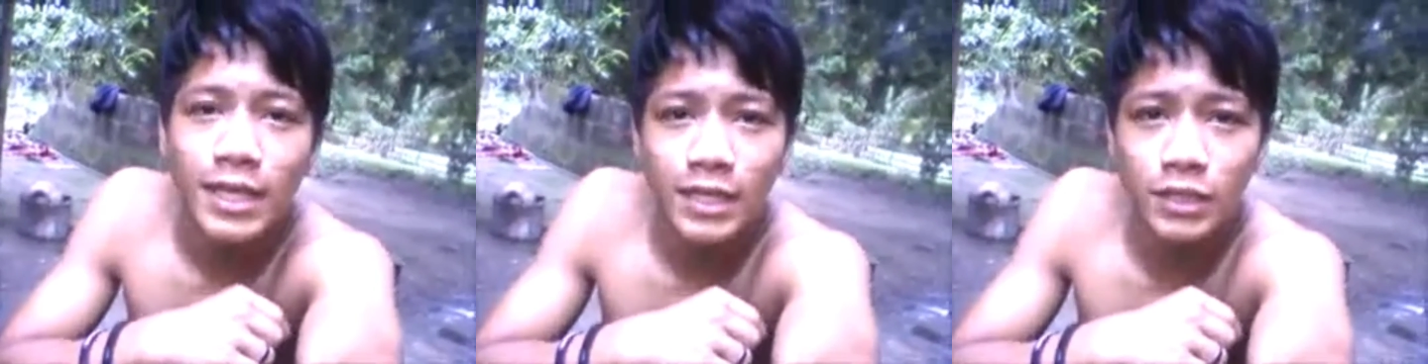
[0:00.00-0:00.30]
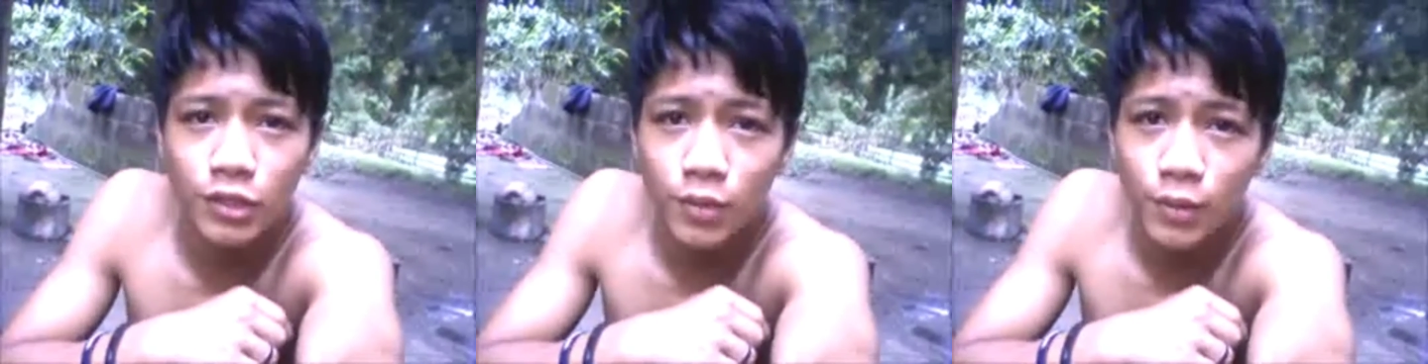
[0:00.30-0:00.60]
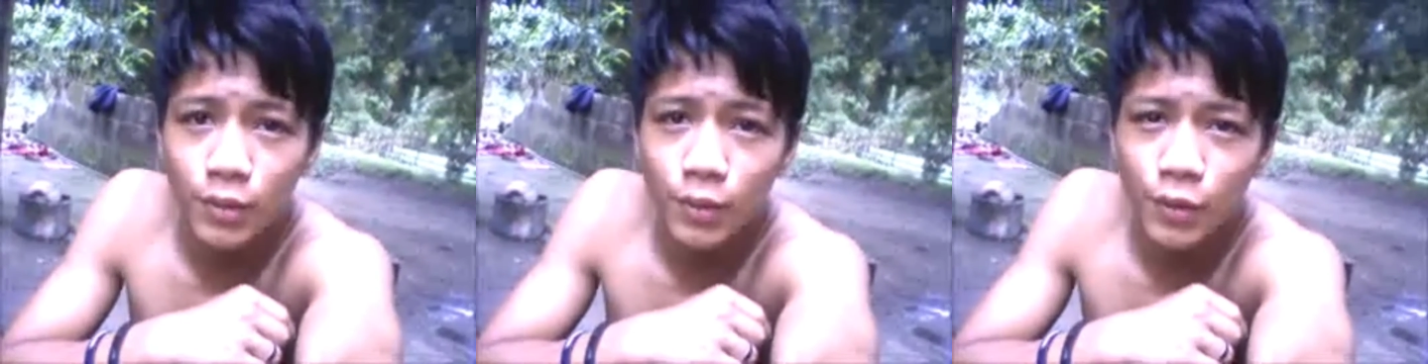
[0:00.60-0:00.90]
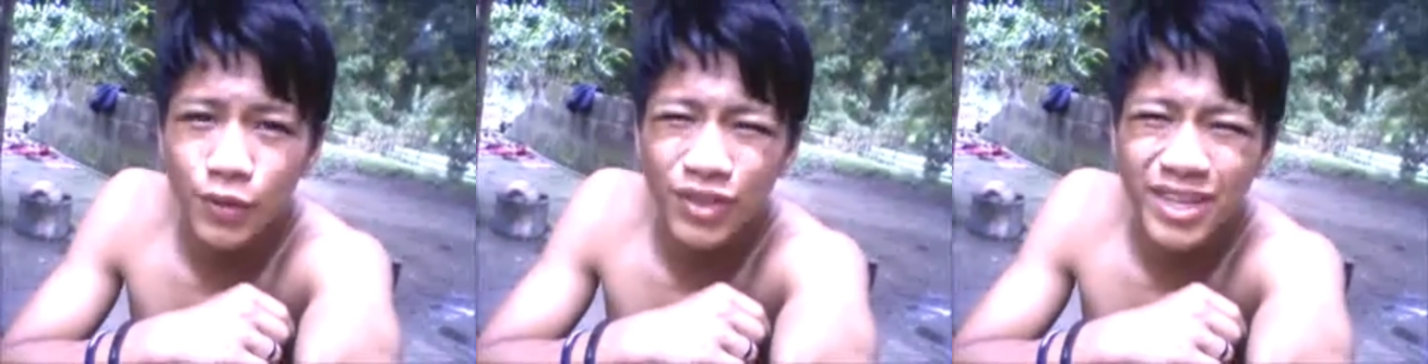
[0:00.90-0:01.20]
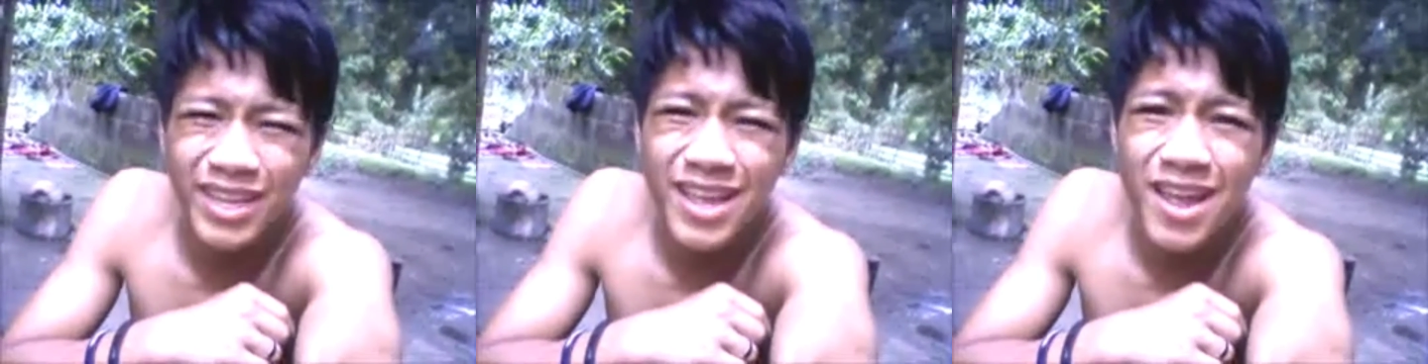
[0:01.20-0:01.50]
to
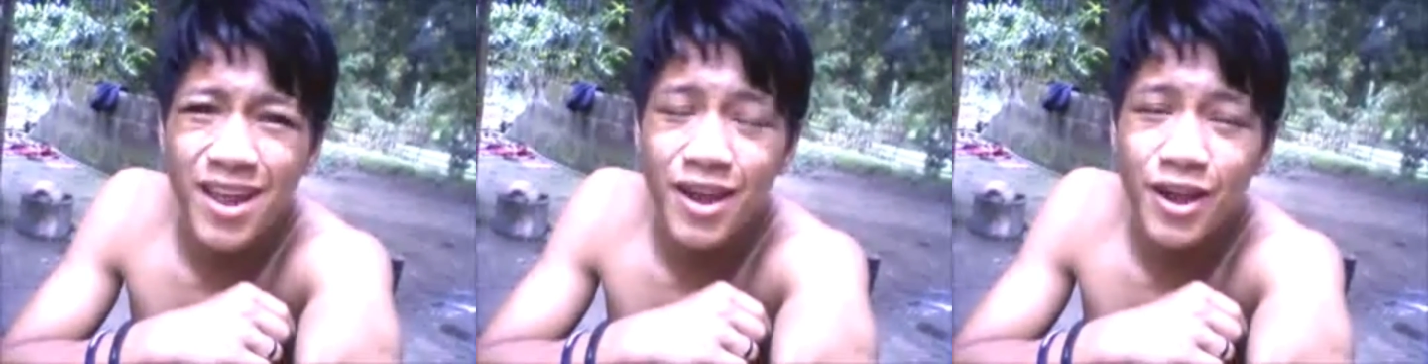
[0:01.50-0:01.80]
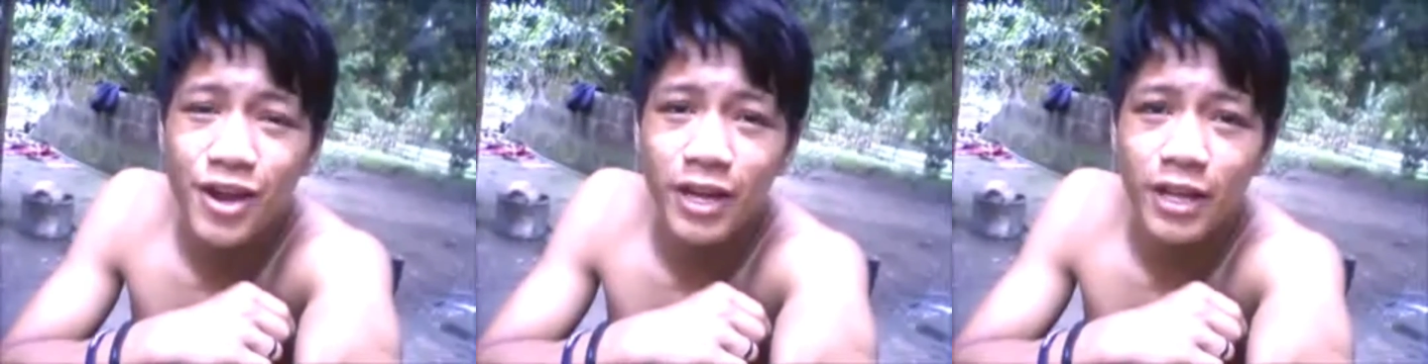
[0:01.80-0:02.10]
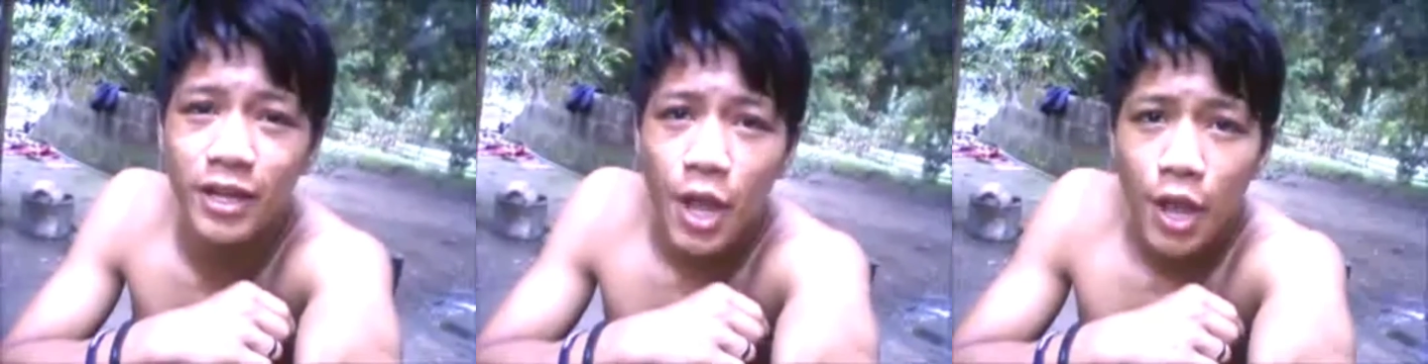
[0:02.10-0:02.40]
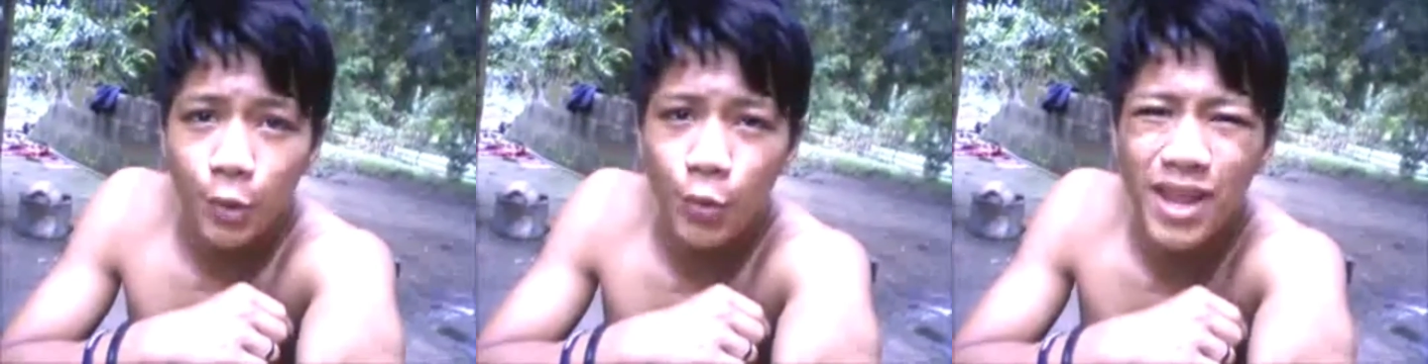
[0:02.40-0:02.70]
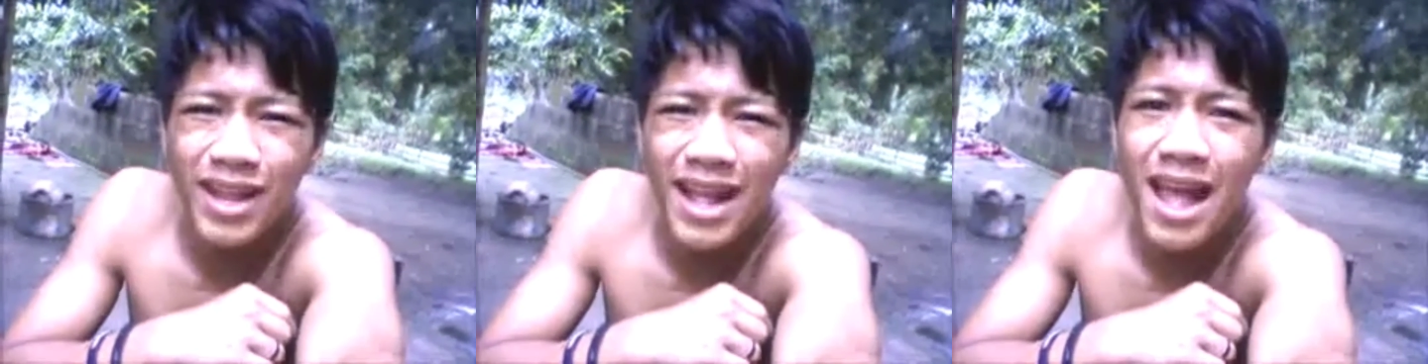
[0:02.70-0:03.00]
the end, and
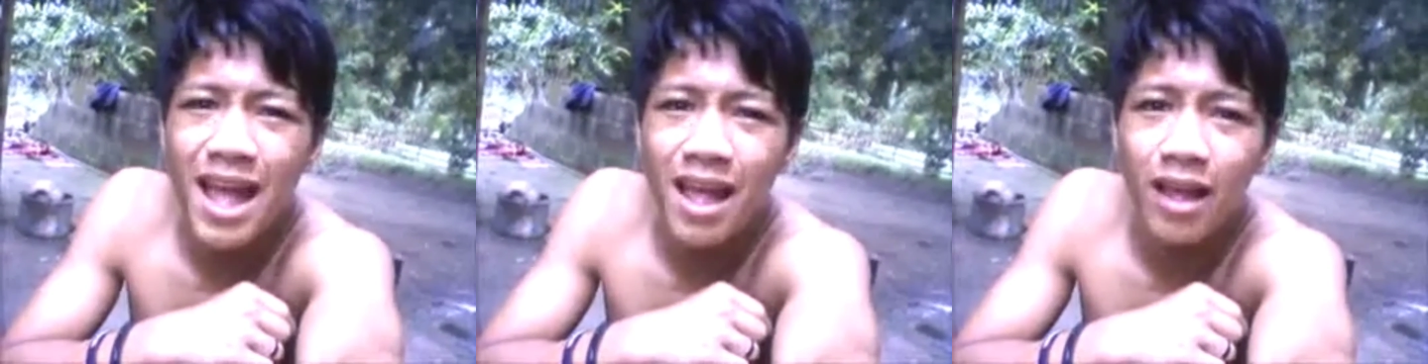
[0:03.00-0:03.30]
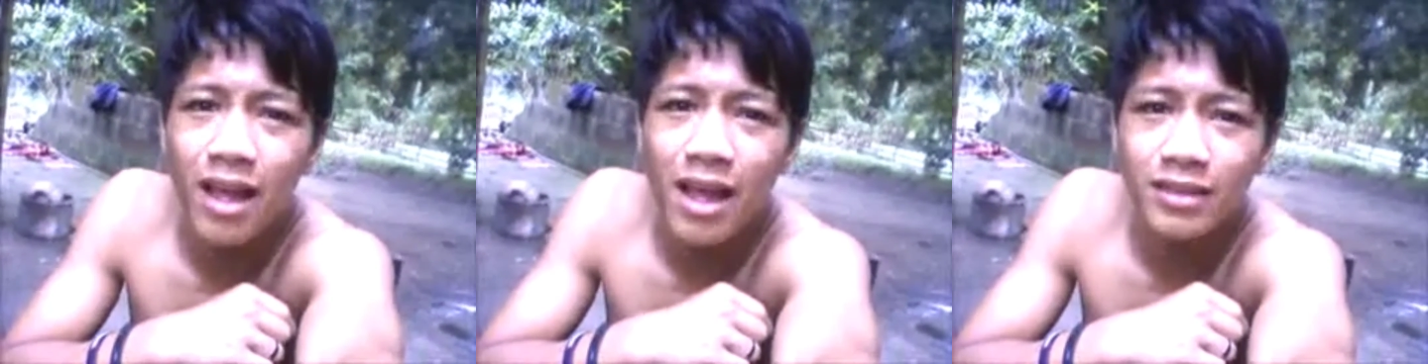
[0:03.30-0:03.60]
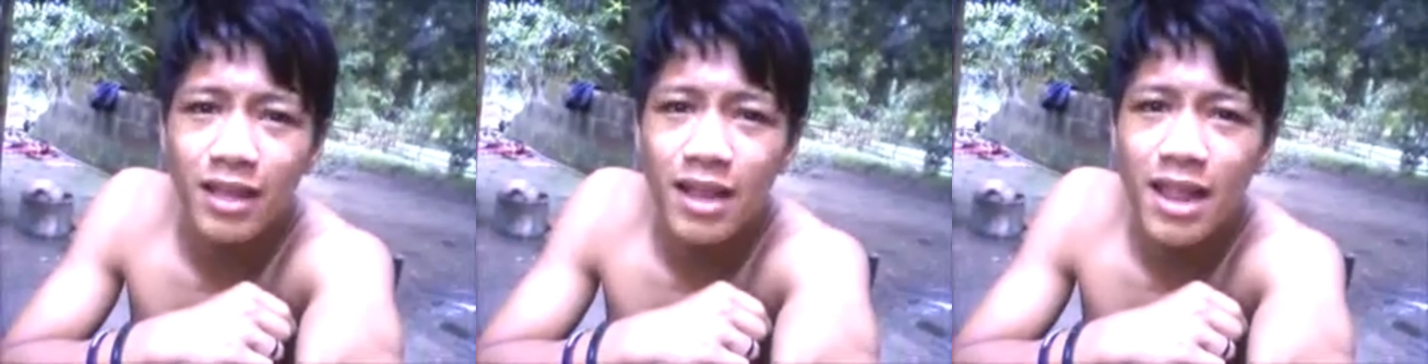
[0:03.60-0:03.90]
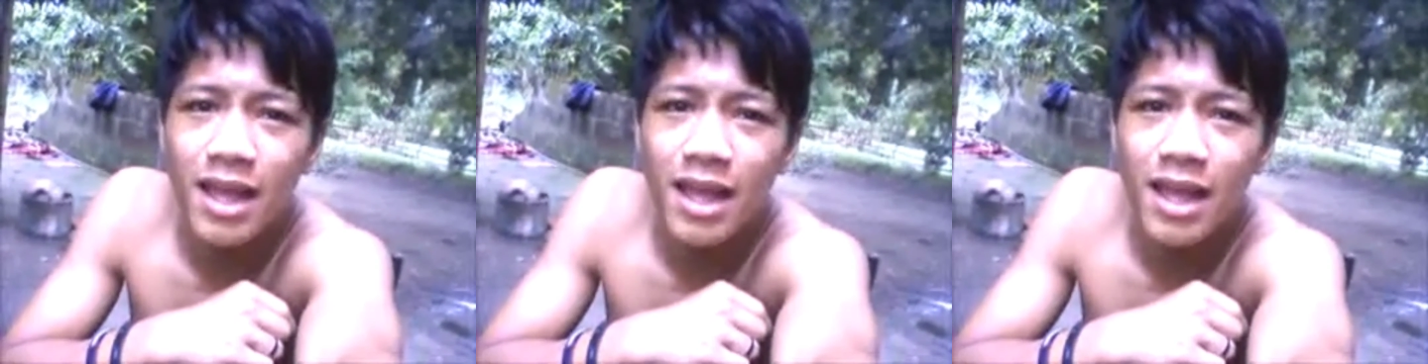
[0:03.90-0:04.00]
we got a